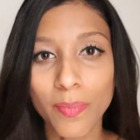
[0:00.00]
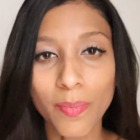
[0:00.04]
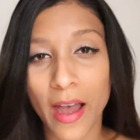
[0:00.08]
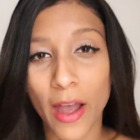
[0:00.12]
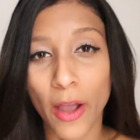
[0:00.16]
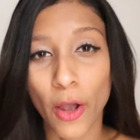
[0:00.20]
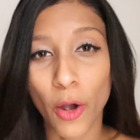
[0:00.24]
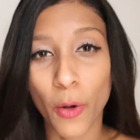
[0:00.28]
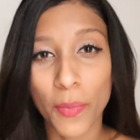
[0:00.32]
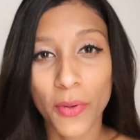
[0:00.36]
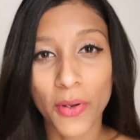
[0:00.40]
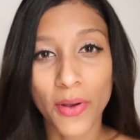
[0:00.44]

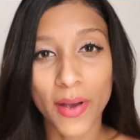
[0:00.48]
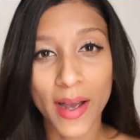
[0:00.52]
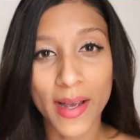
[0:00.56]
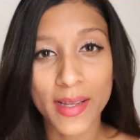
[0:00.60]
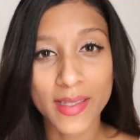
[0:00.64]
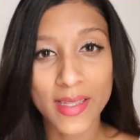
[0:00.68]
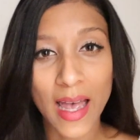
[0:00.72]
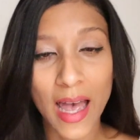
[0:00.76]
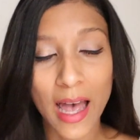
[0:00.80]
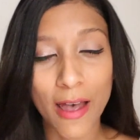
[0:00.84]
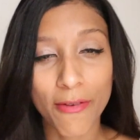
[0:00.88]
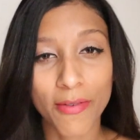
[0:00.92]
I hope you
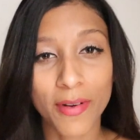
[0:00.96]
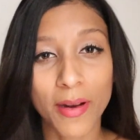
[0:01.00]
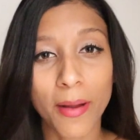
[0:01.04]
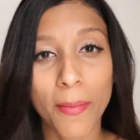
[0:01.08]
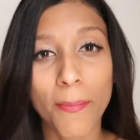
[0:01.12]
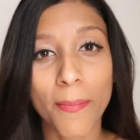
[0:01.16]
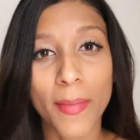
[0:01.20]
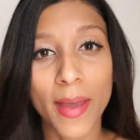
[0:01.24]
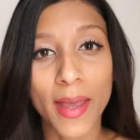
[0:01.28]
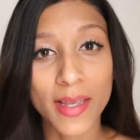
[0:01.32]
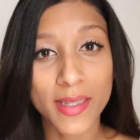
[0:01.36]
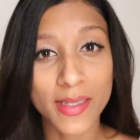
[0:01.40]
guys have an
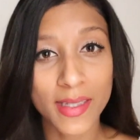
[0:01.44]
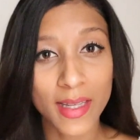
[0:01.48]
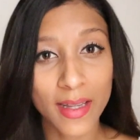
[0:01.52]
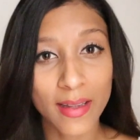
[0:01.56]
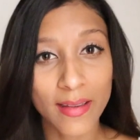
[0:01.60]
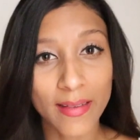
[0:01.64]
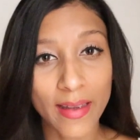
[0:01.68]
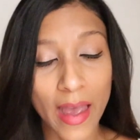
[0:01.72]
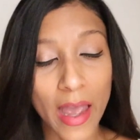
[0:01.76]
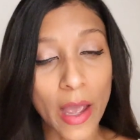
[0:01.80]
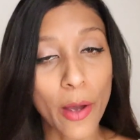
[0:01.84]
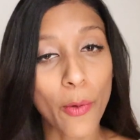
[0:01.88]

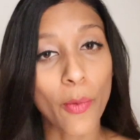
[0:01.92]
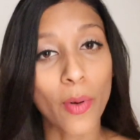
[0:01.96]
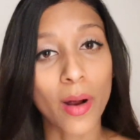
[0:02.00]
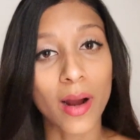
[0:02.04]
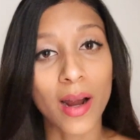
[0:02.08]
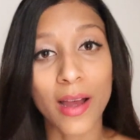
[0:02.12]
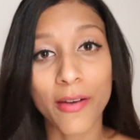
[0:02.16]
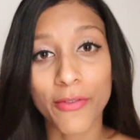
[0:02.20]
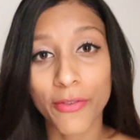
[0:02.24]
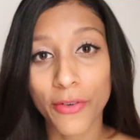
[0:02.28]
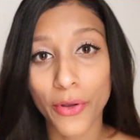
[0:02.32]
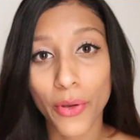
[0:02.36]
amazing day
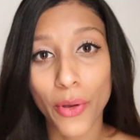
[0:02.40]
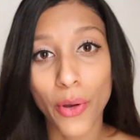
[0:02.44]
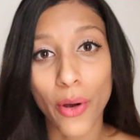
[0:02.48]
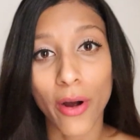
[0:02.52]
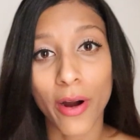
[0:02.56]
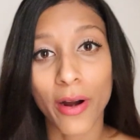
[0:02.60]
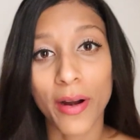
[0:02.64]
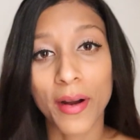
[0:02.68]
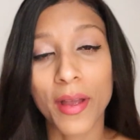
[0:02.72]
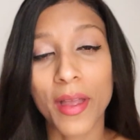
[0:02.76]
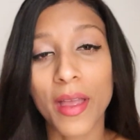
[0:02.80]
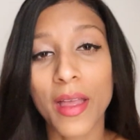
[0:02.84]
wherever you
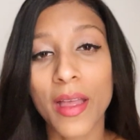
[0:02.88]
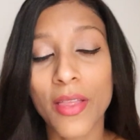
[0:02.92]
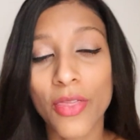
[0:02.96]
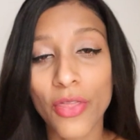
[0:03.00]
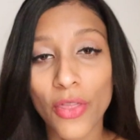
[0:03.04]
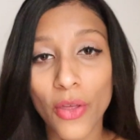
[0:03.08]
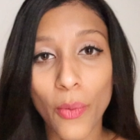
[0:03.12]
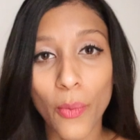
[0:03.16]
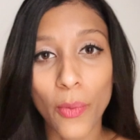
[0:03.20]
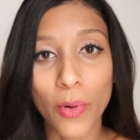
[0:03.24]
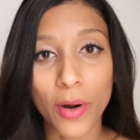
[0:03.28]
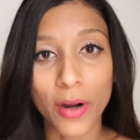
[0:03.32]
are in
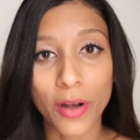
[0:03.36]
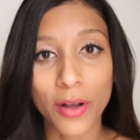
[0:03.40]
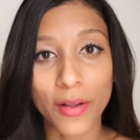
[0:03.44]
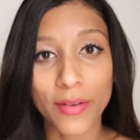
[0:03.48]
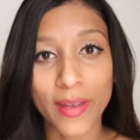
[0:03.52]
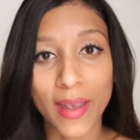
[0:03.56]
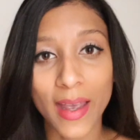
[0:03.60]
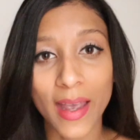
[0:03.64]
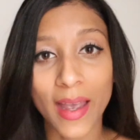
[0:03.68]
the world.